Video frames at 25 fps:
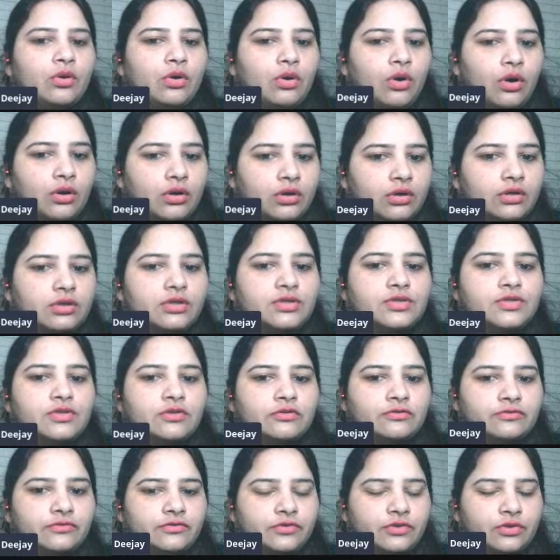Owners
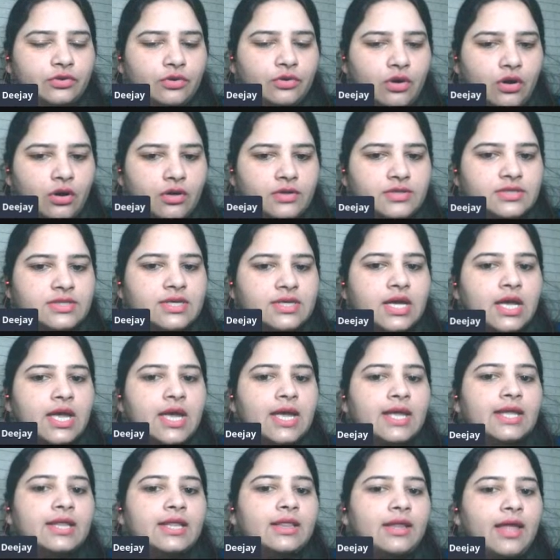of dogs
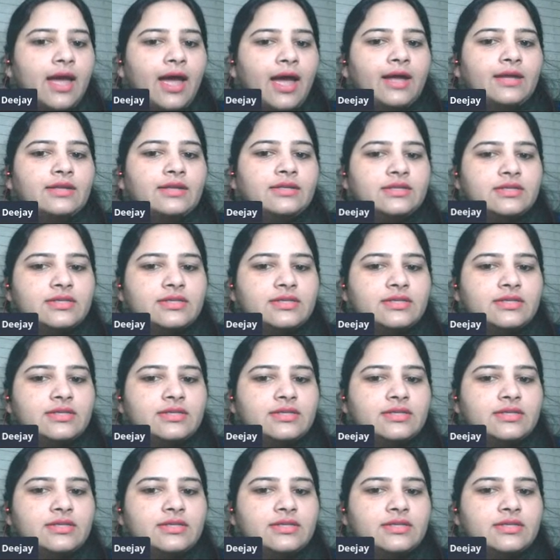that